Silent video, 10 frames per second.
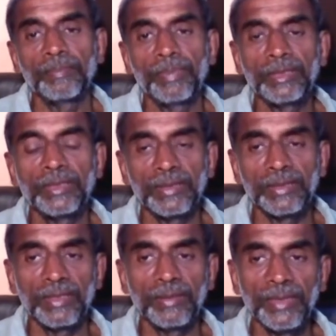
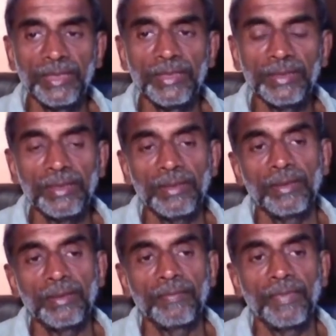pictures, in images,
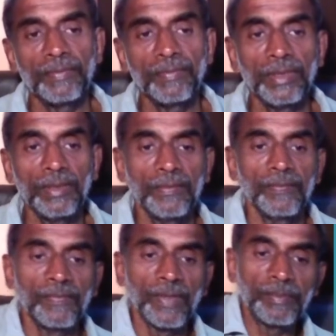what we
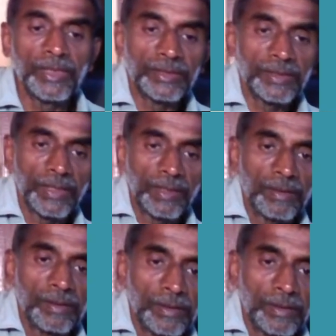have been saying.